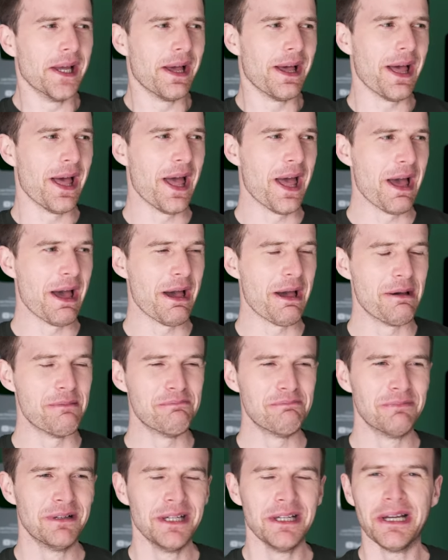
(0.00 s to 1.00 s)

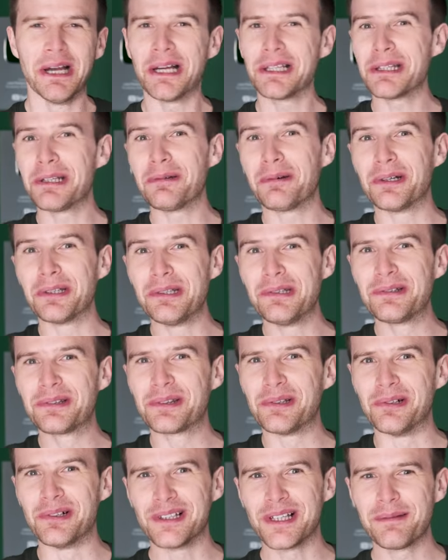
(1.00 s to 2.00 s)
I don't know what you
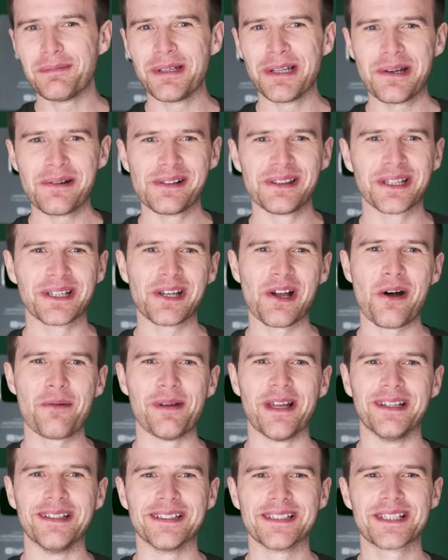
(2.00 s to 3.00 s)
thought. Let me know in the
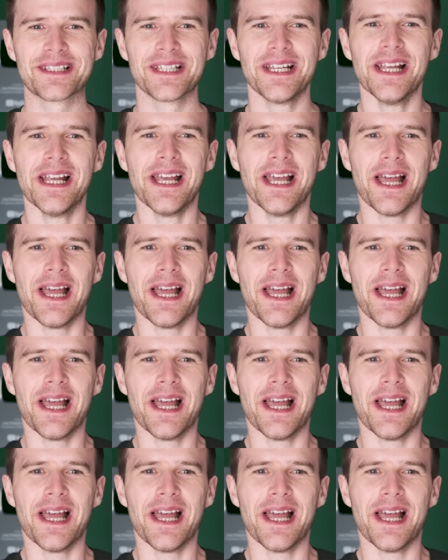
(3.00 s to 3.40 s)
comments.